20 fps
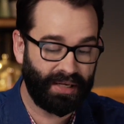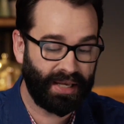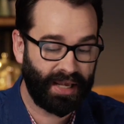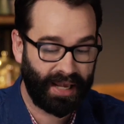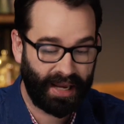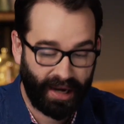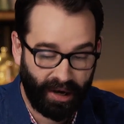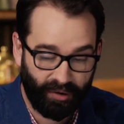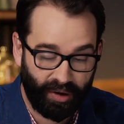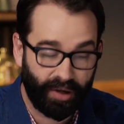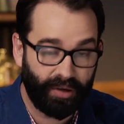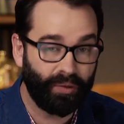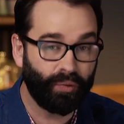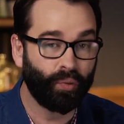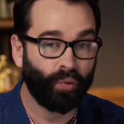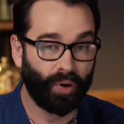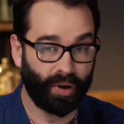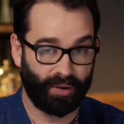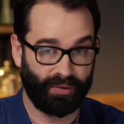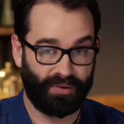inherent
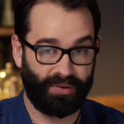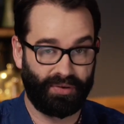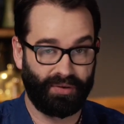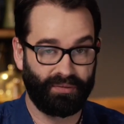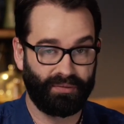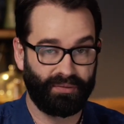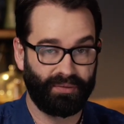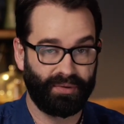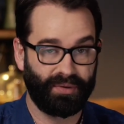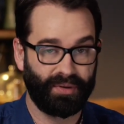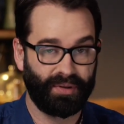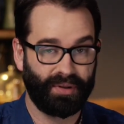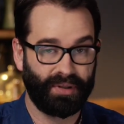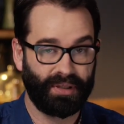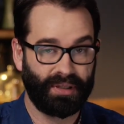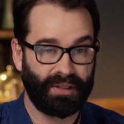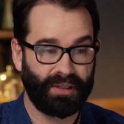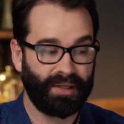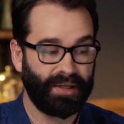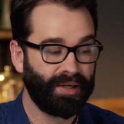worth.
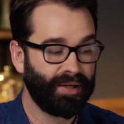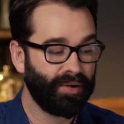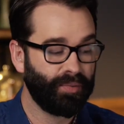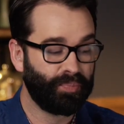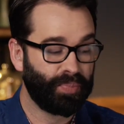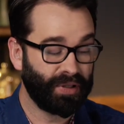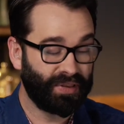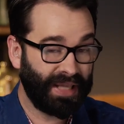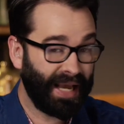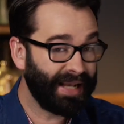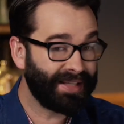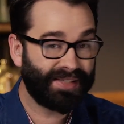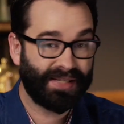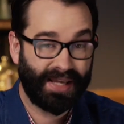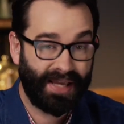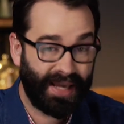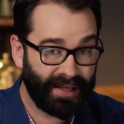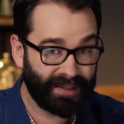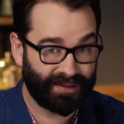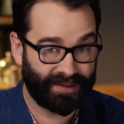But that's
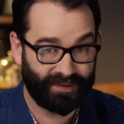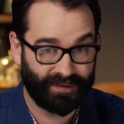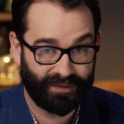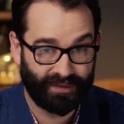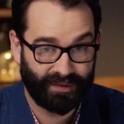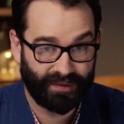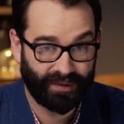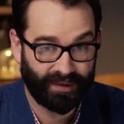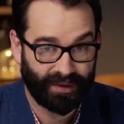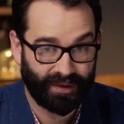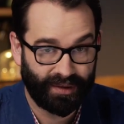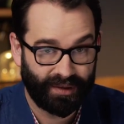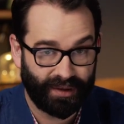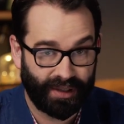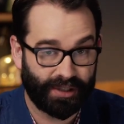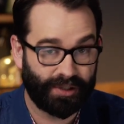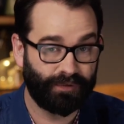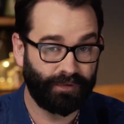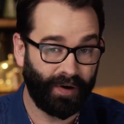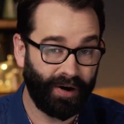it.
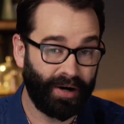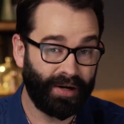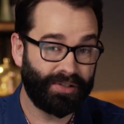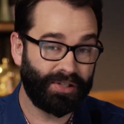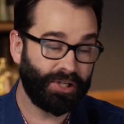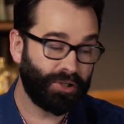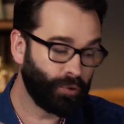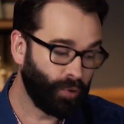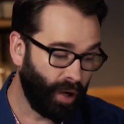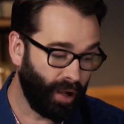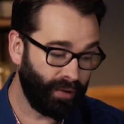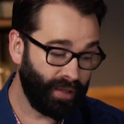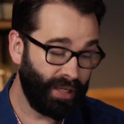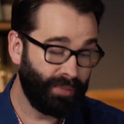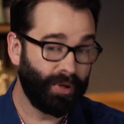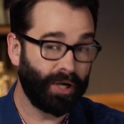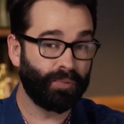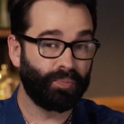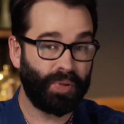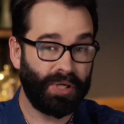As far as equality
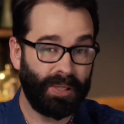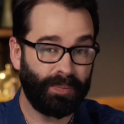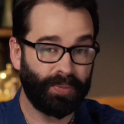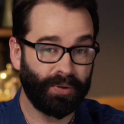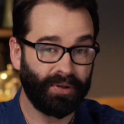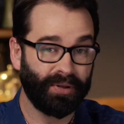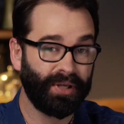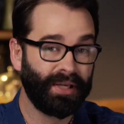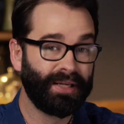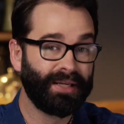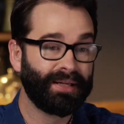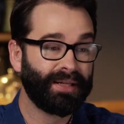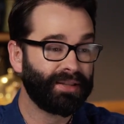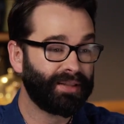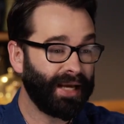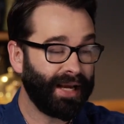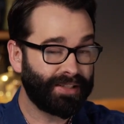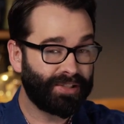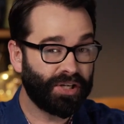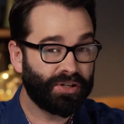among people,
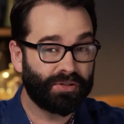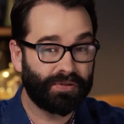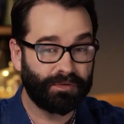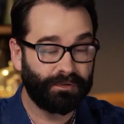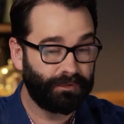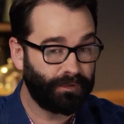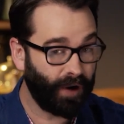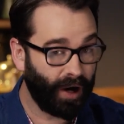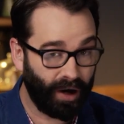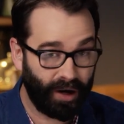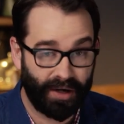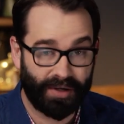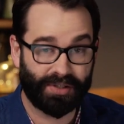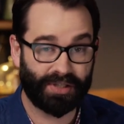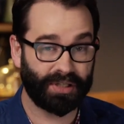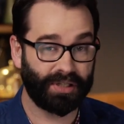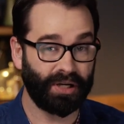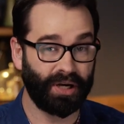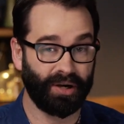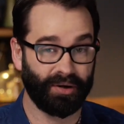that's as far
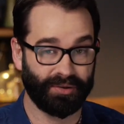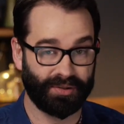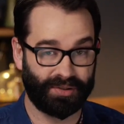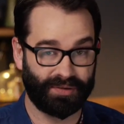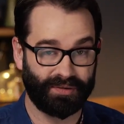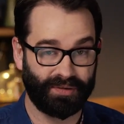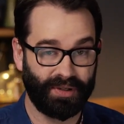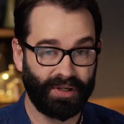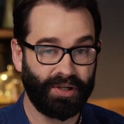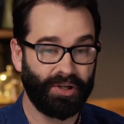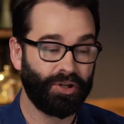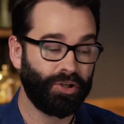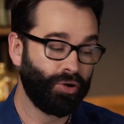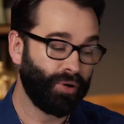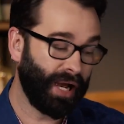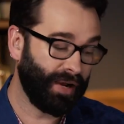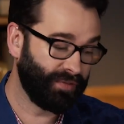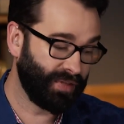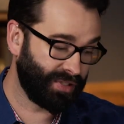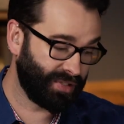as it goes.
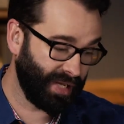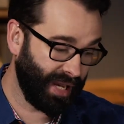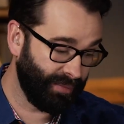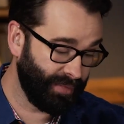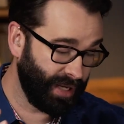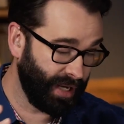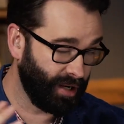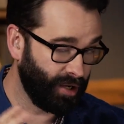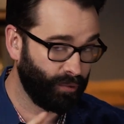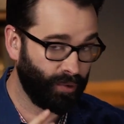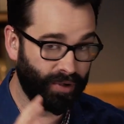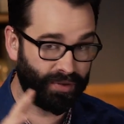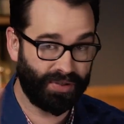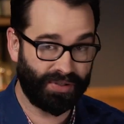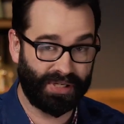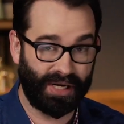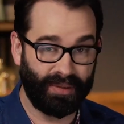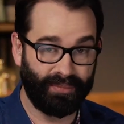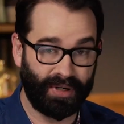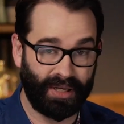You have the same inherent worth
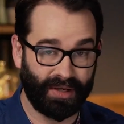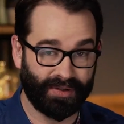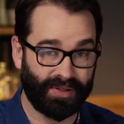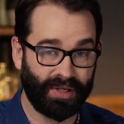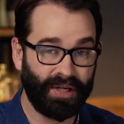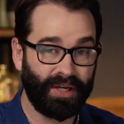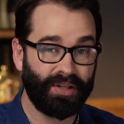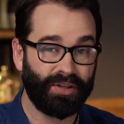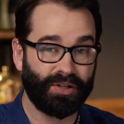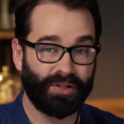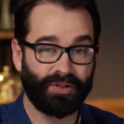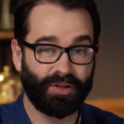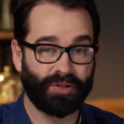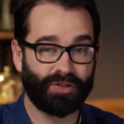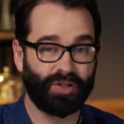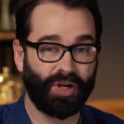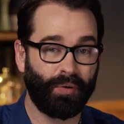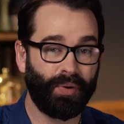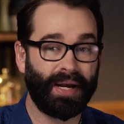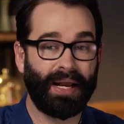as anybody else. There,
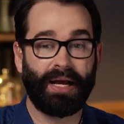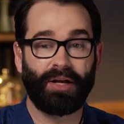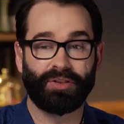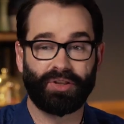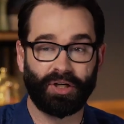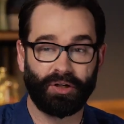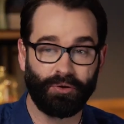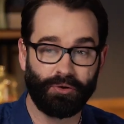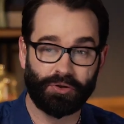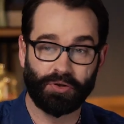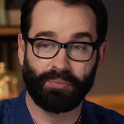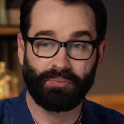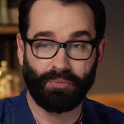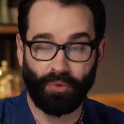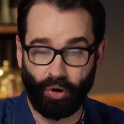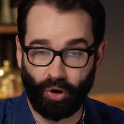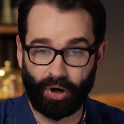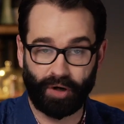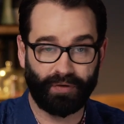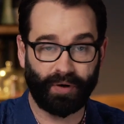there's no one out there who's
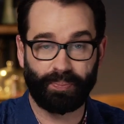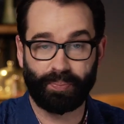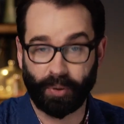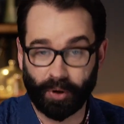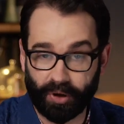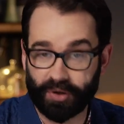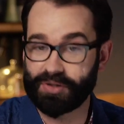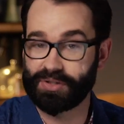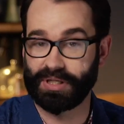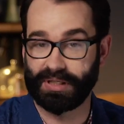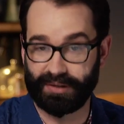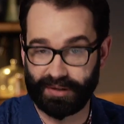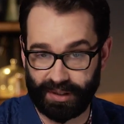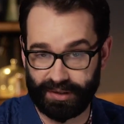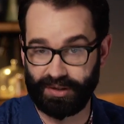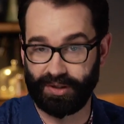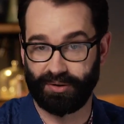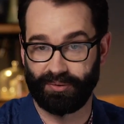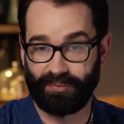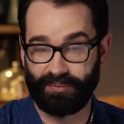more of a person
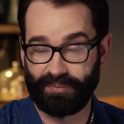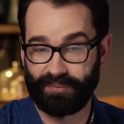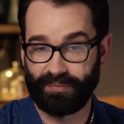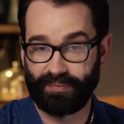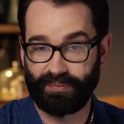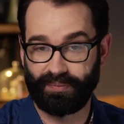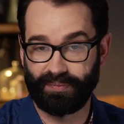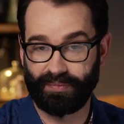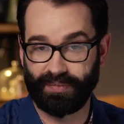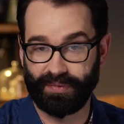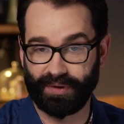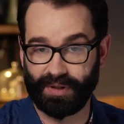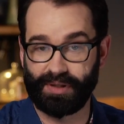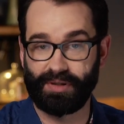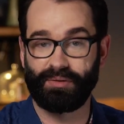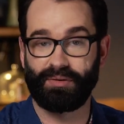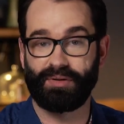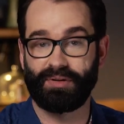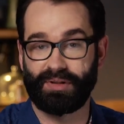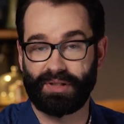than you.
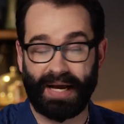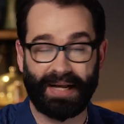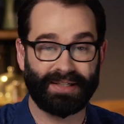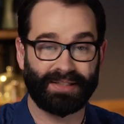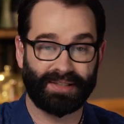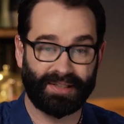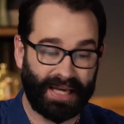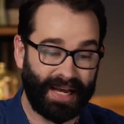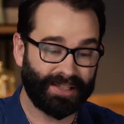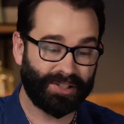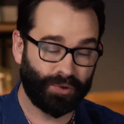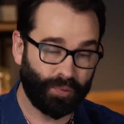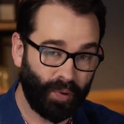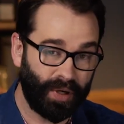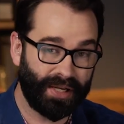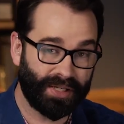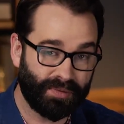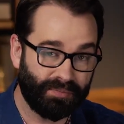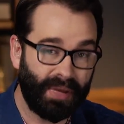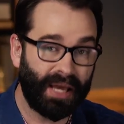That, that's
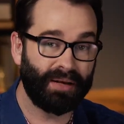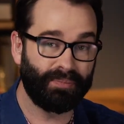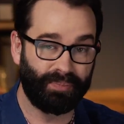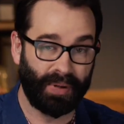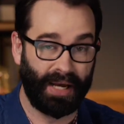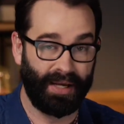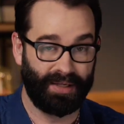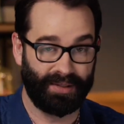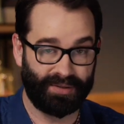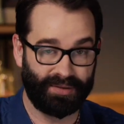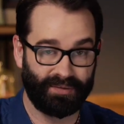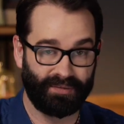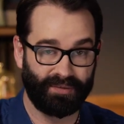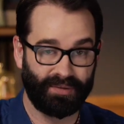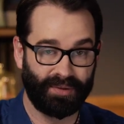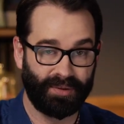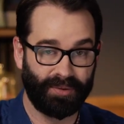what is meant by it.